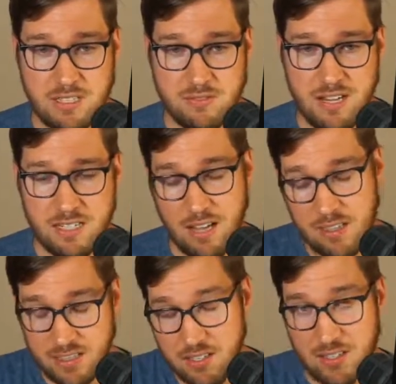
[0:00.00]
In fact, I
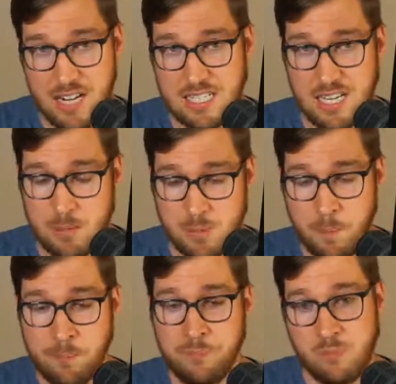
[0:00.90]
think a lot of times
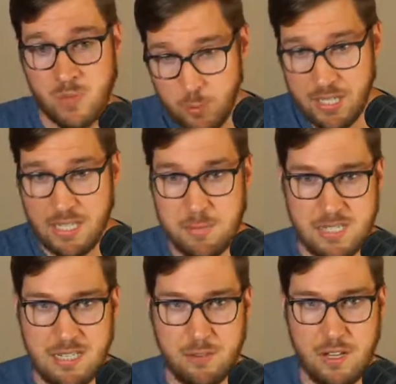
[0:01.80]
we end up
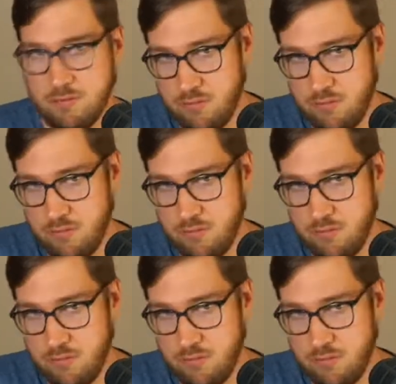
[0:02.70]
sitting